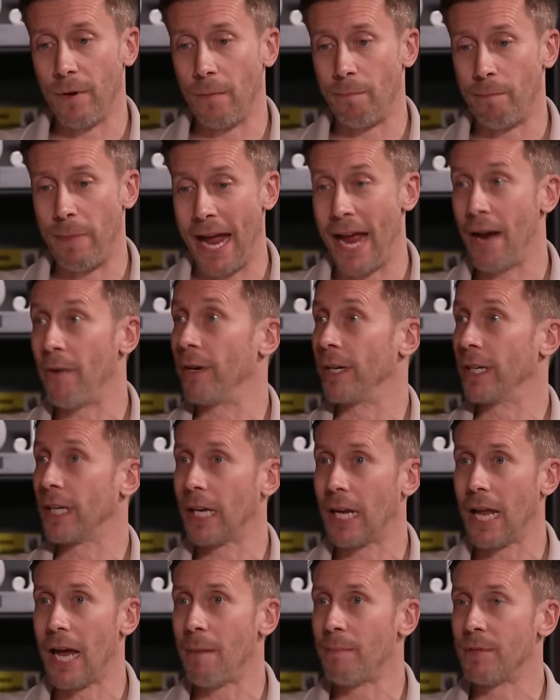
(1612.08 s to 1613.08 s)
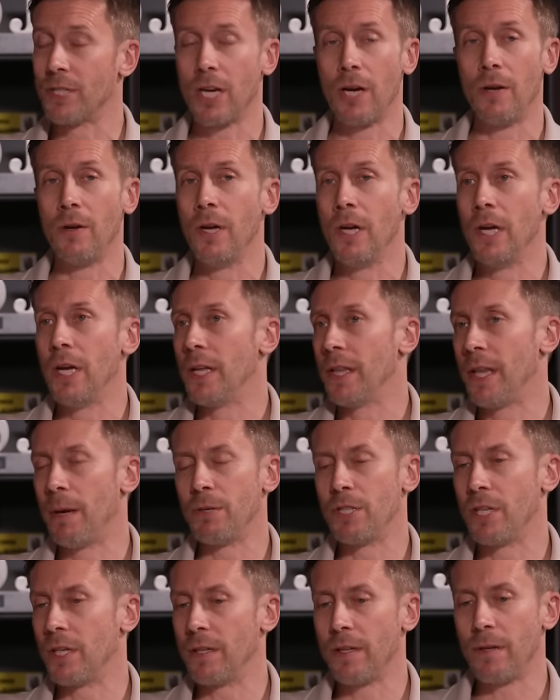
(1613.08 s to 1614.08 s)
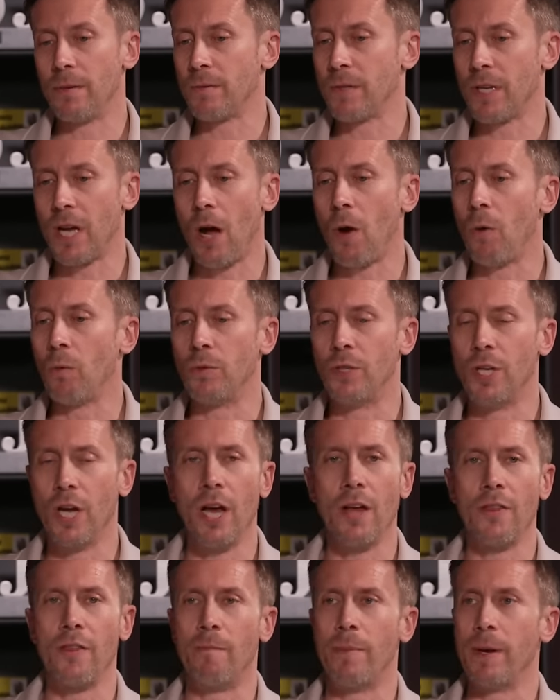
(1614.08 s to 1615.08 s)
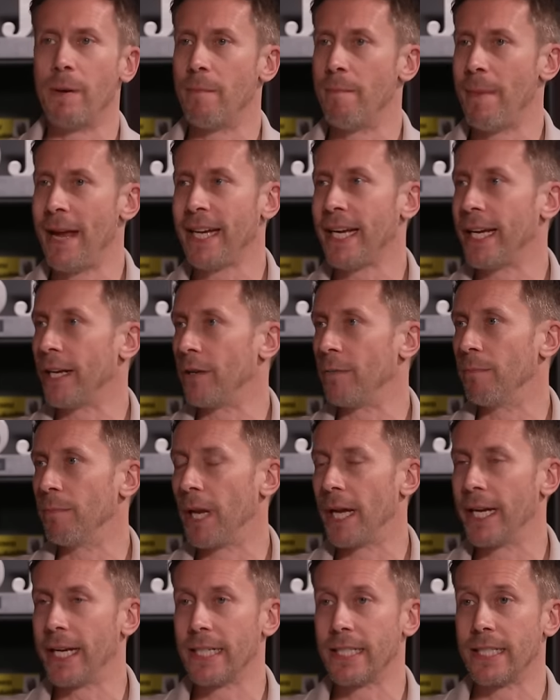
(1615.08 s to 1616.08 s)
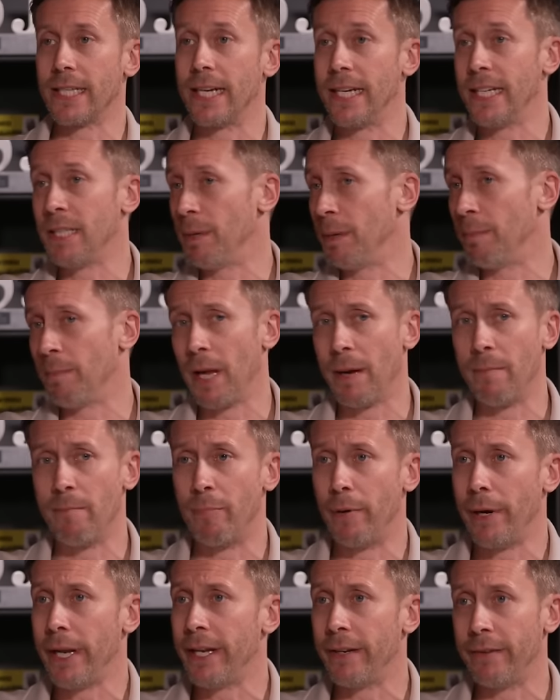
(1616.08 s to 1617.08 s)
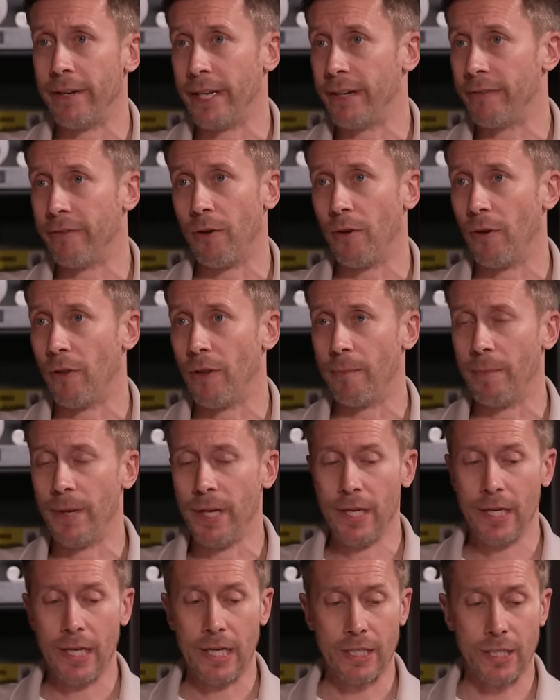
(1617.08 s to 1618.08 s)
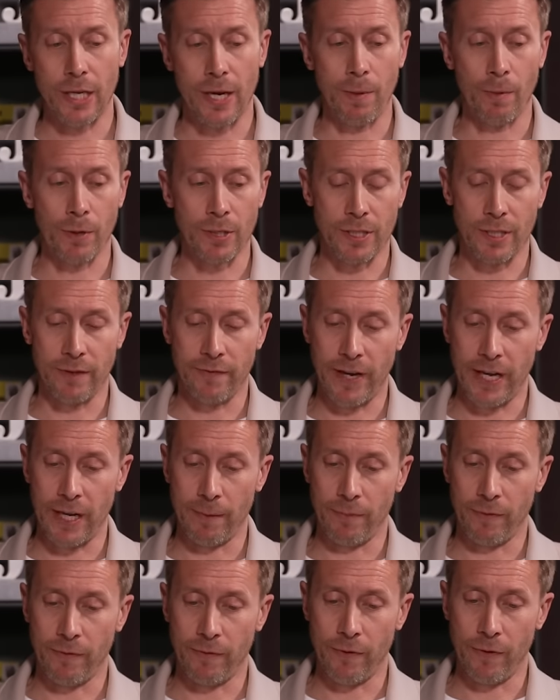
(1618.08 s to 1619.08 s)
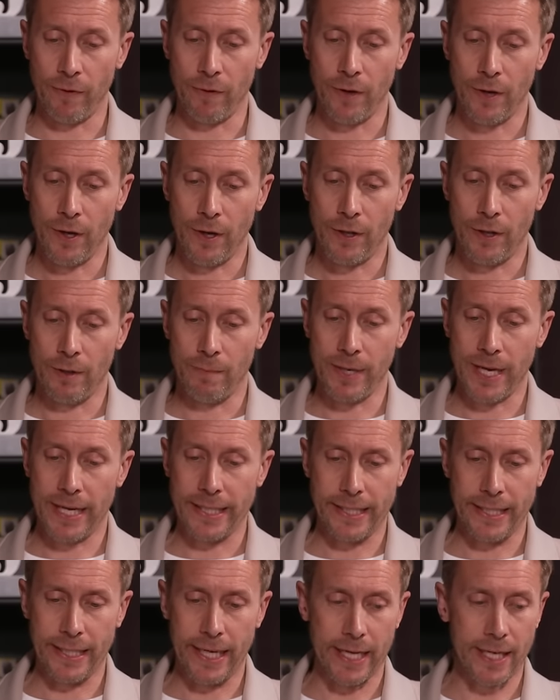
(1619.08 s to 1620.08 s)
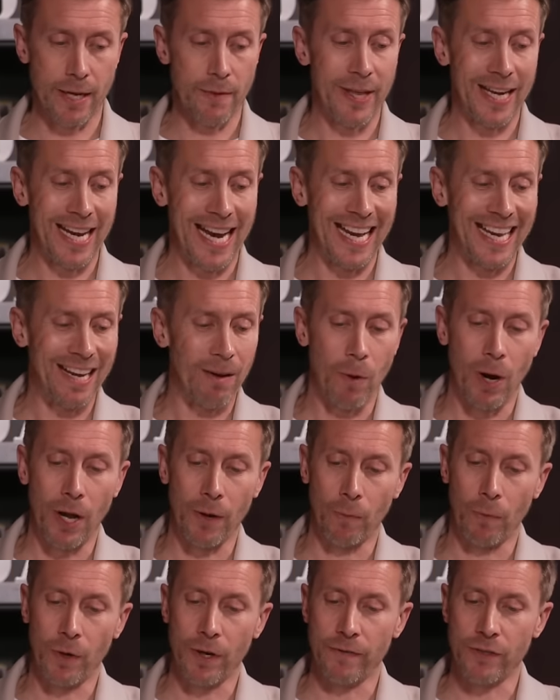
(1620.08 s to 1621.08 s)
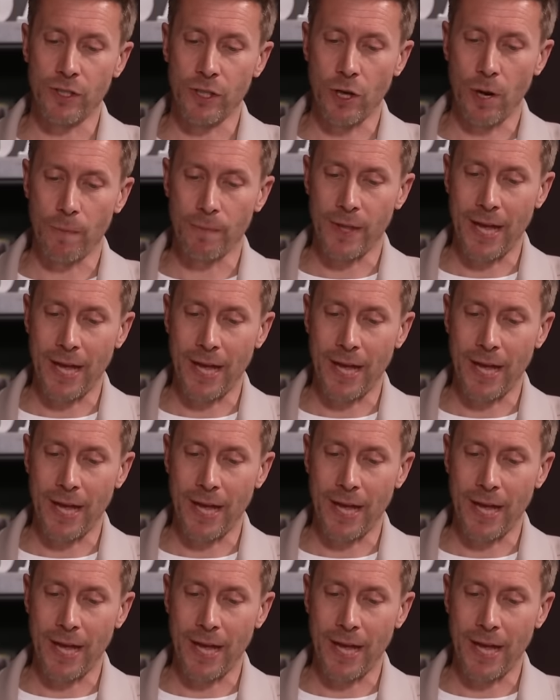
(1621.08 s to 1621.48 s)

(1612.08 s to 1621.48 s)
parent club. So there was, a, there was a whole dearth of people. Mengi couldn't play yesterday, and he's been playing brilliantly for them. So he wasn't available for them yesterday. I don't think anyone would have stopped